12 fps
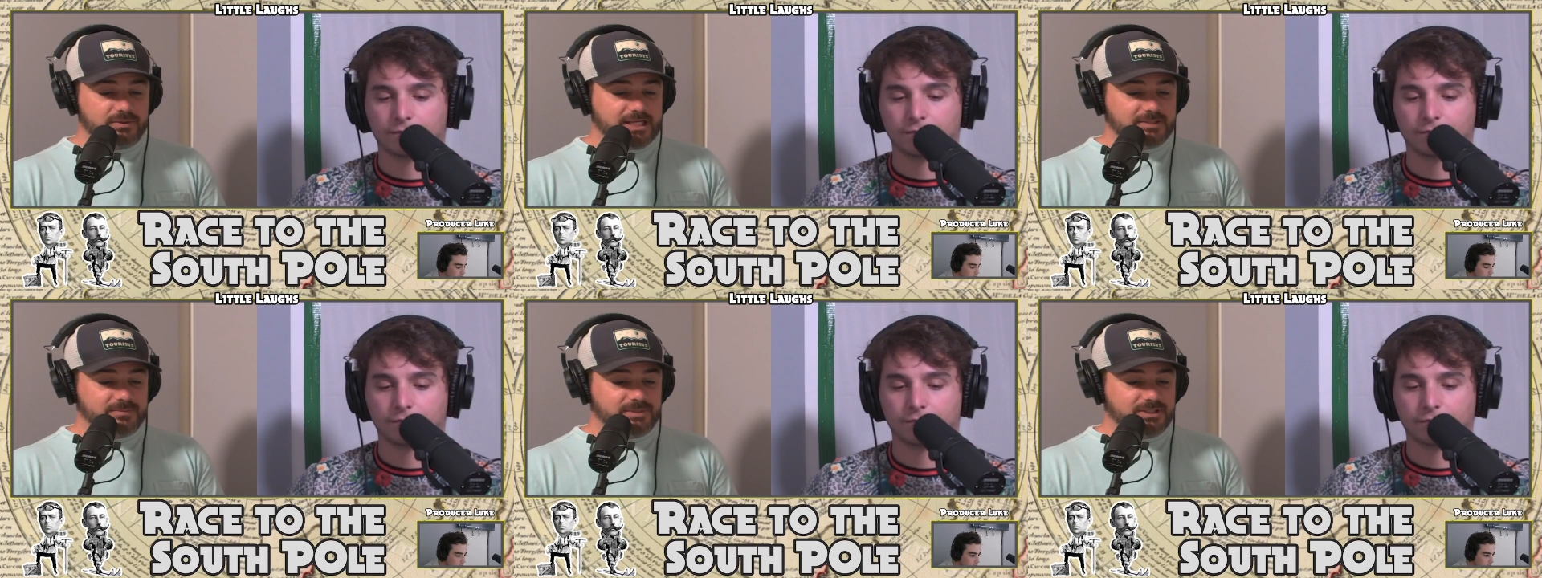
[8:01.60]
Speaker 1: whose
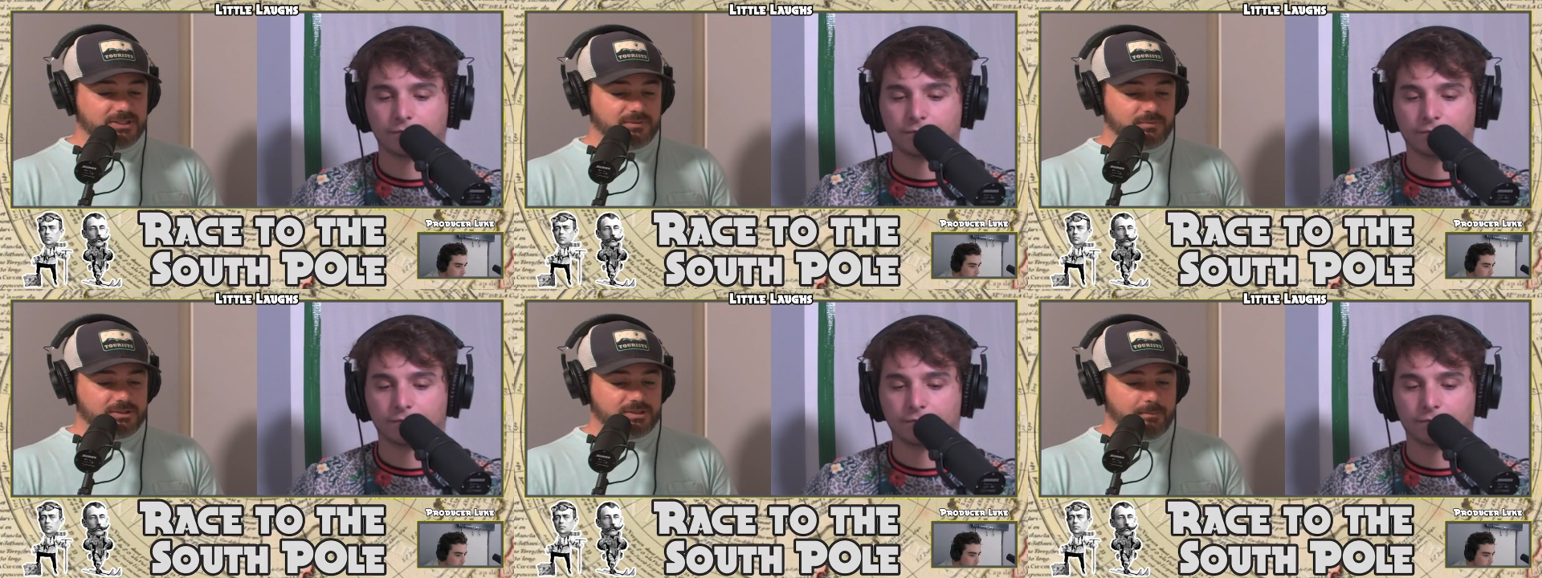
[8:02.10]
expedition
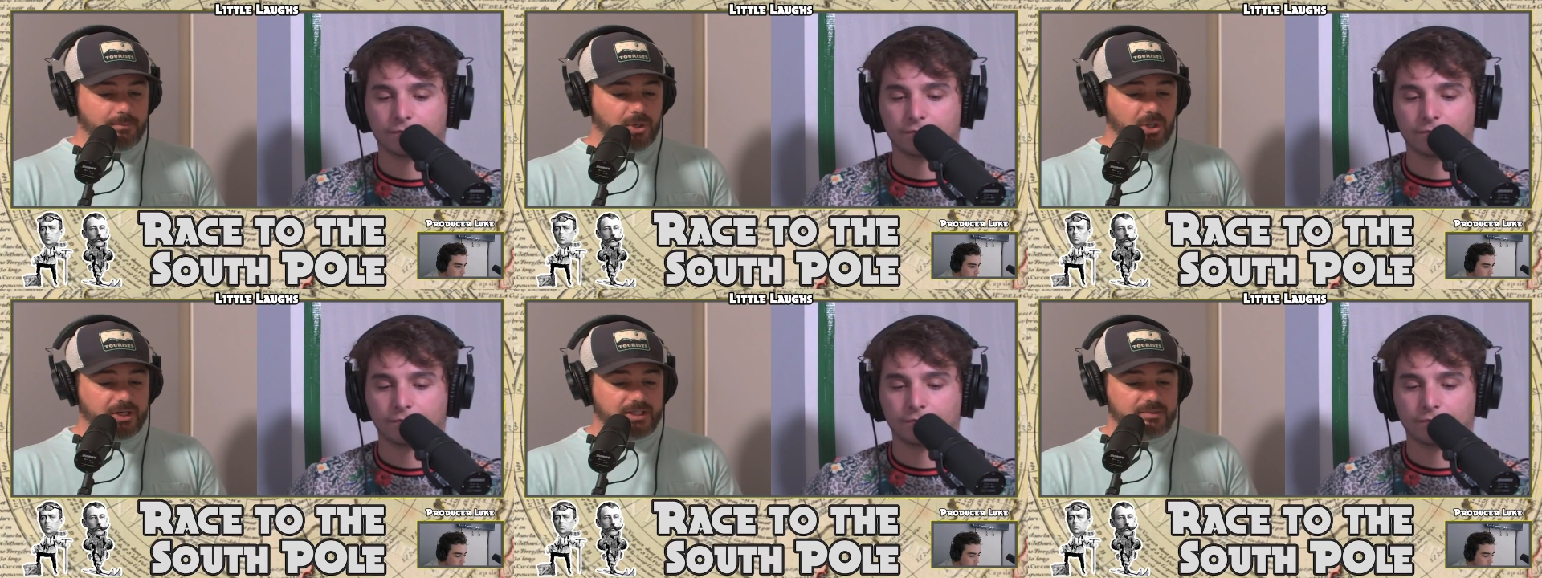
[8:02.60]
was
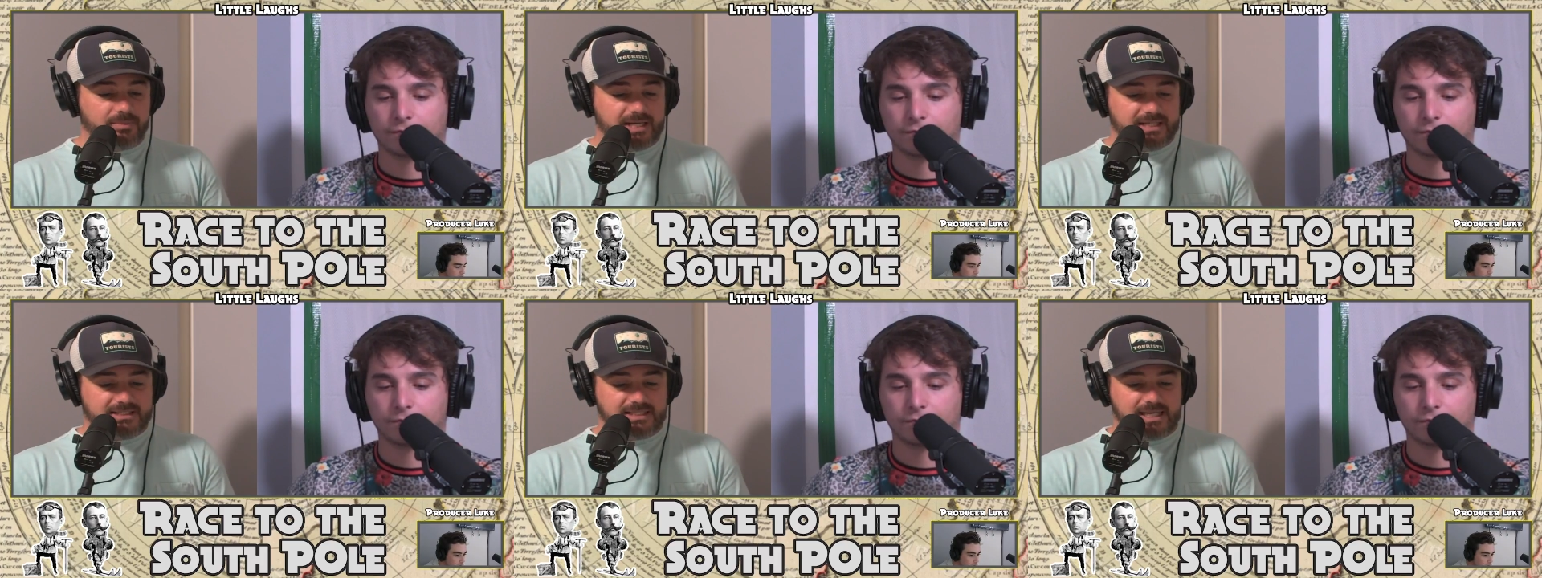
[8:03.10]
burdened by
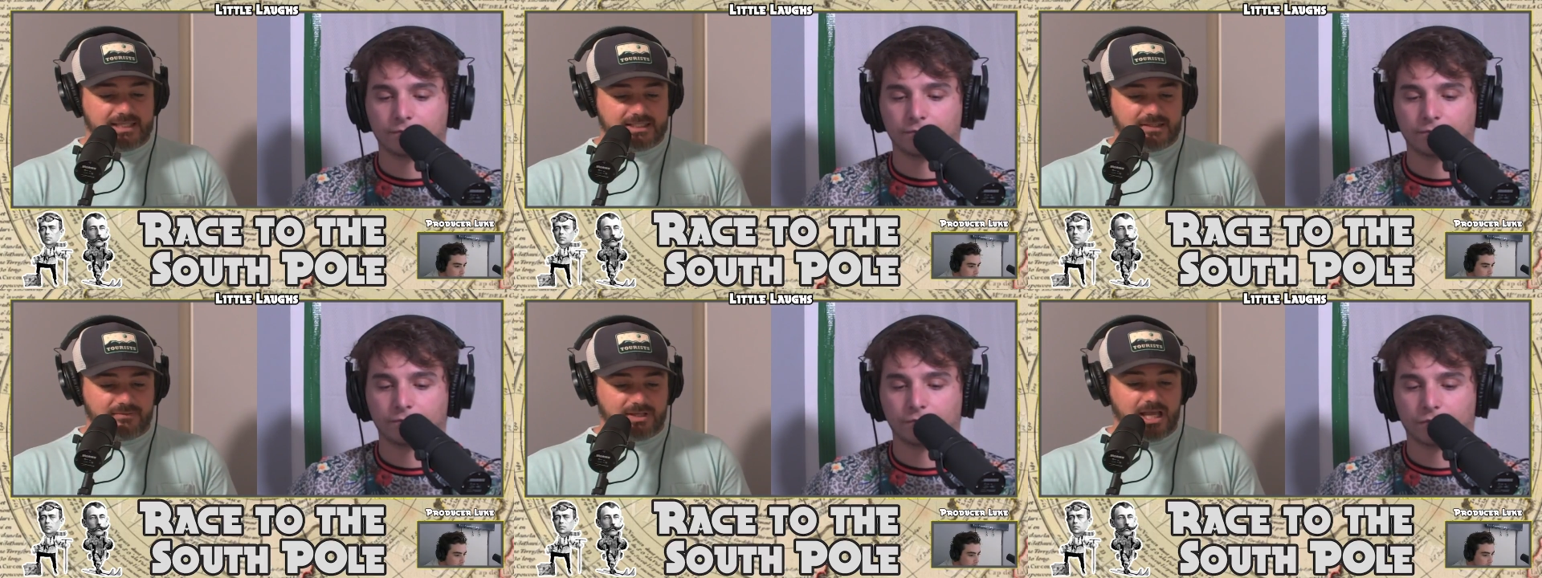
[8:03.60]
its
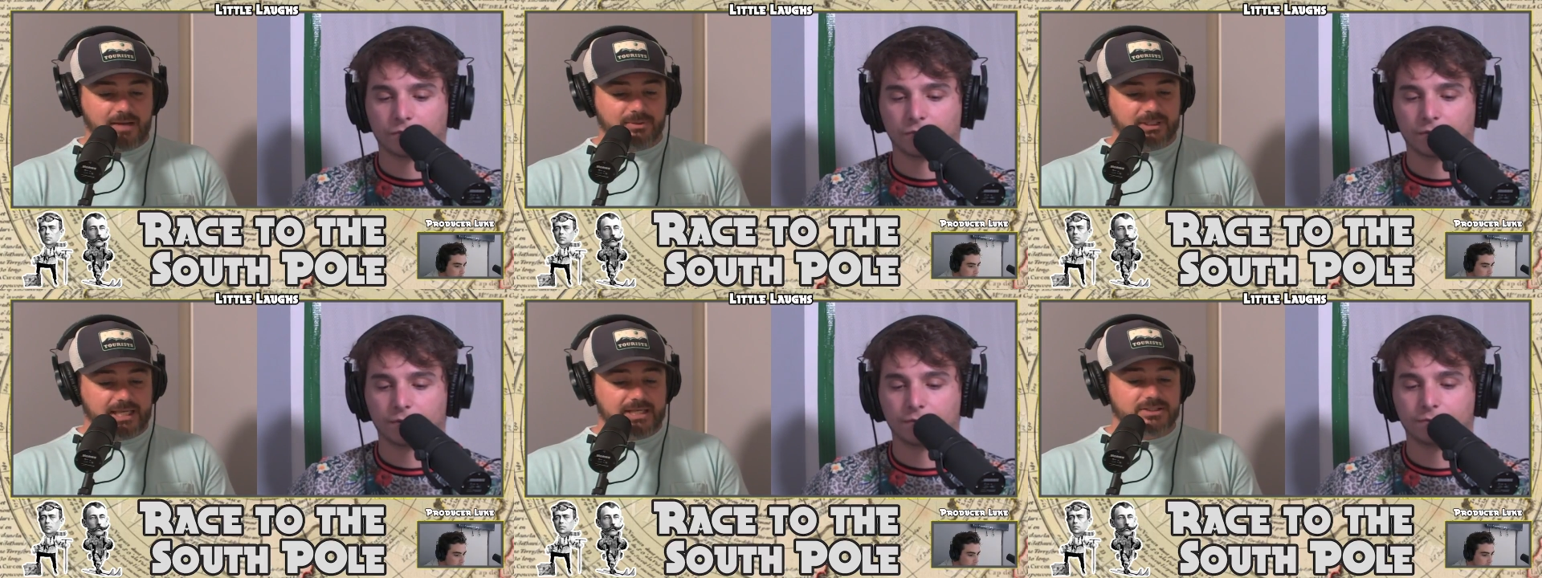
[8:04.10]
scientific
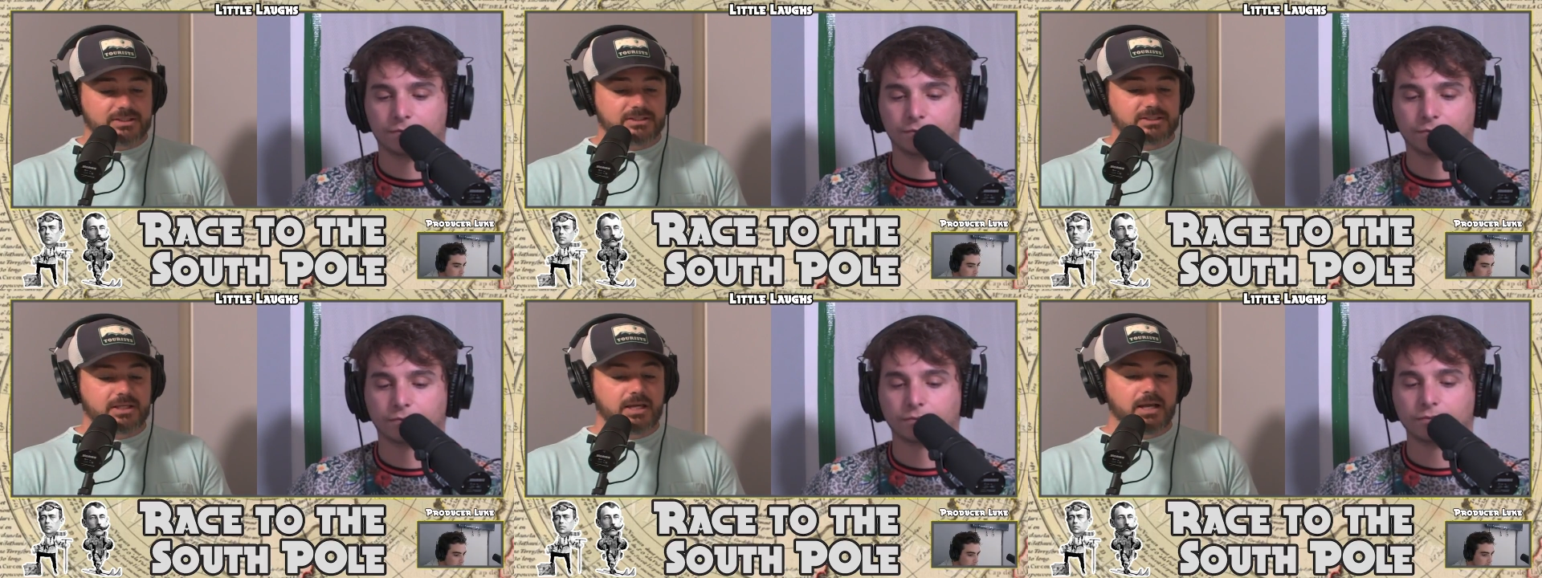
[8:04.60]

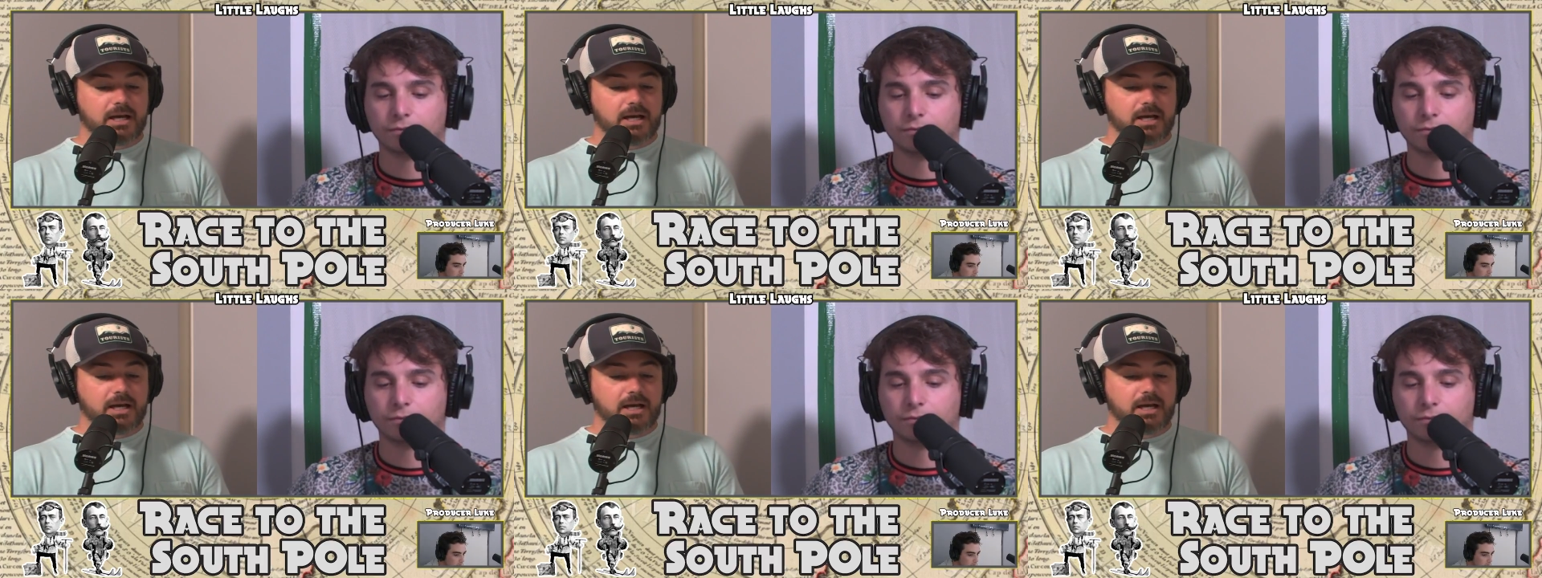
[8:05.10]
obligations,